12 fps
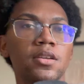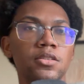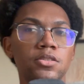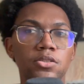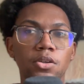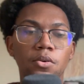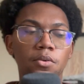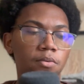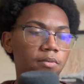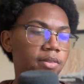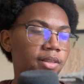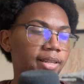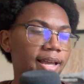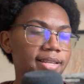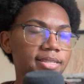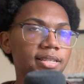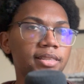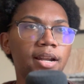So the
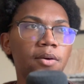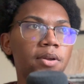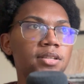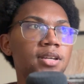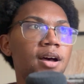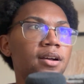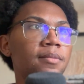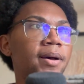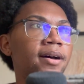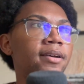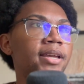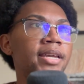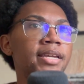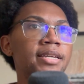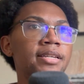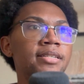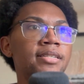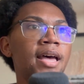last thing that I want to talk about
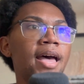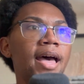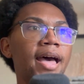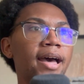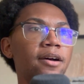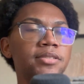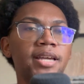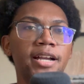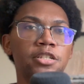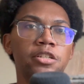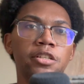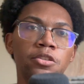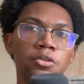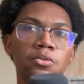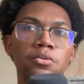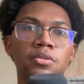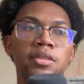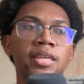is how to actually
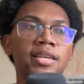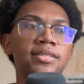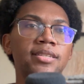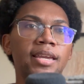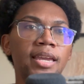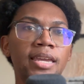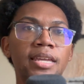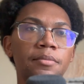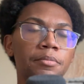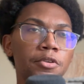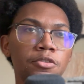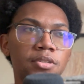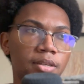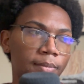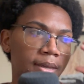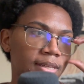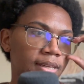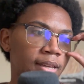use this in music
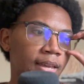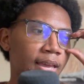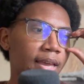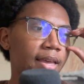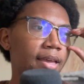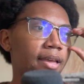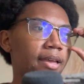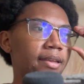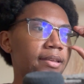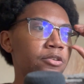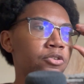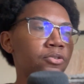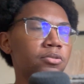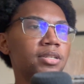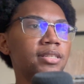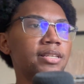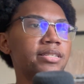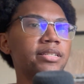making.
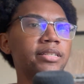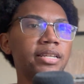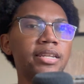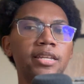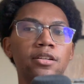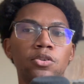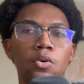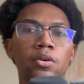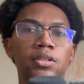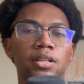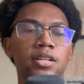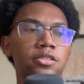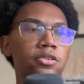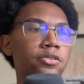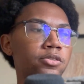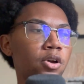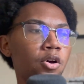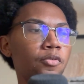Using this Lydian chord
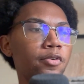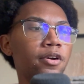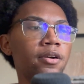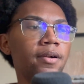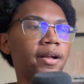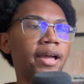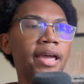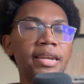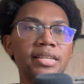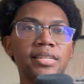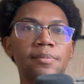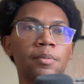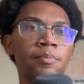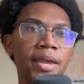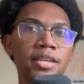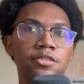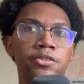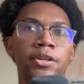clusters over any type of
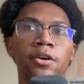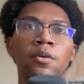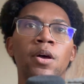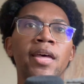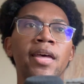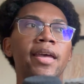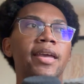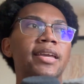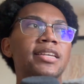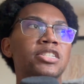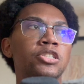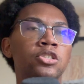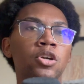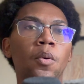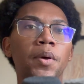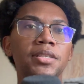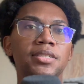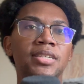bass note is
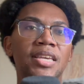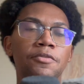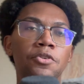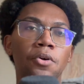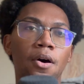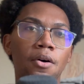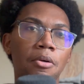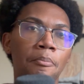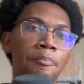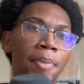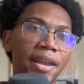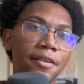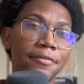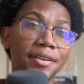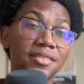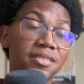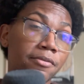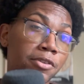going to give you all the
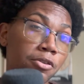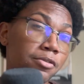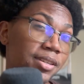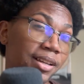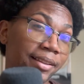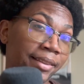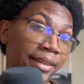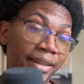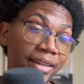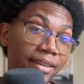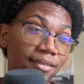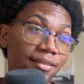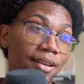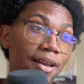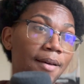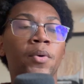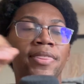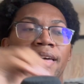benefits of using Lydian
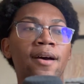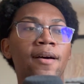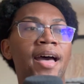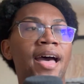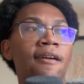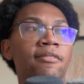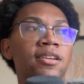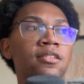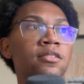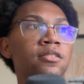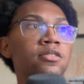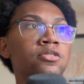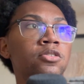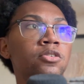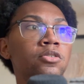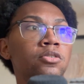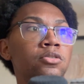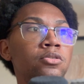without having
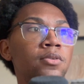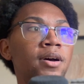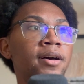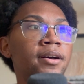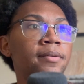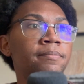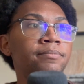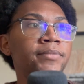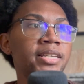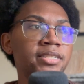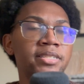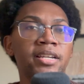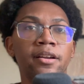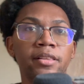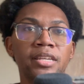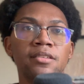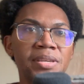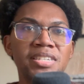to
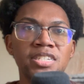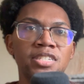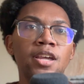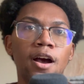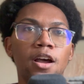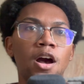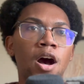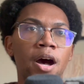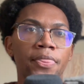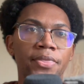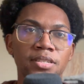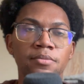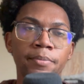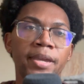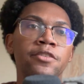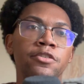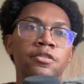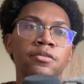necessarily be stuck on this
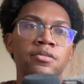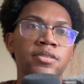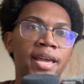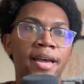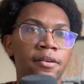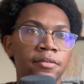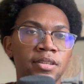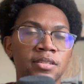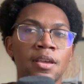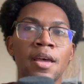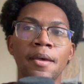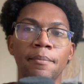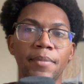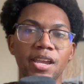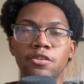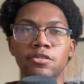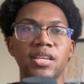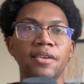major sound, this
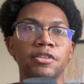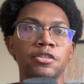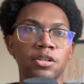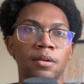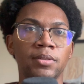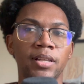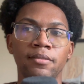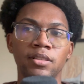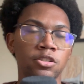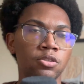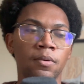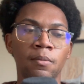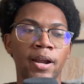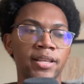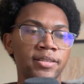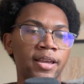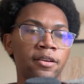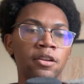major 7, sharp 11, this super bright
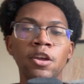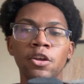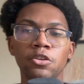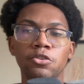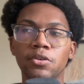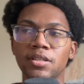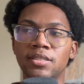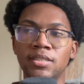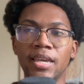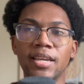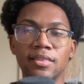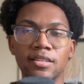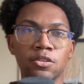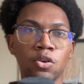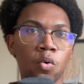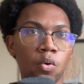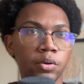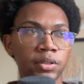sound. You can take this
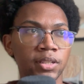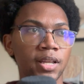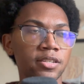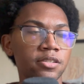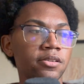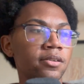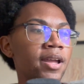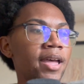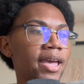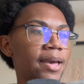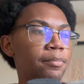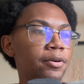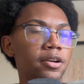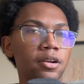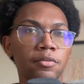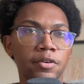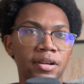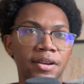chord cluster and put it
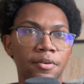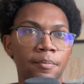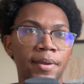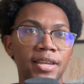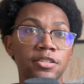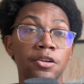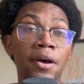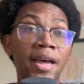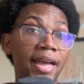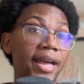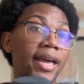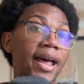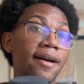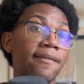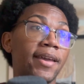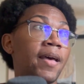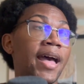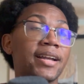over a different bass note and have
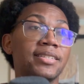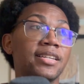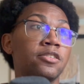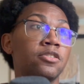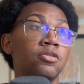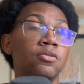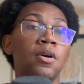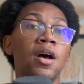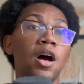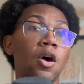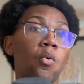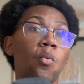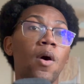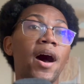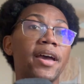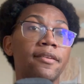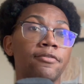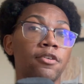access to a
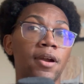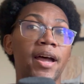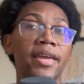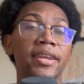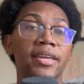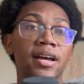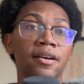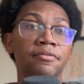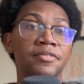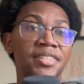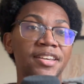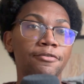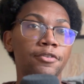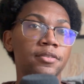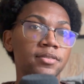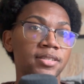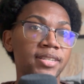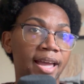wide variety of different
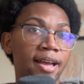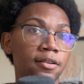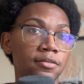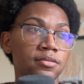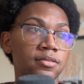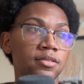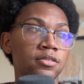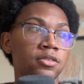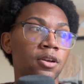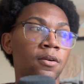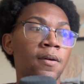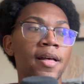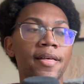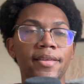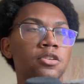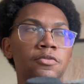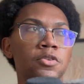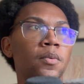sounds. So
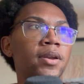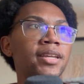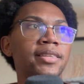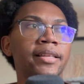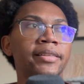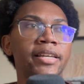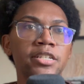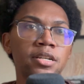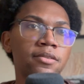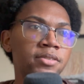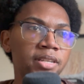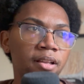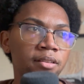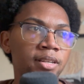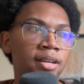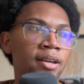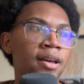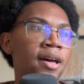if you want to get that Legend of
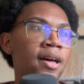Zelda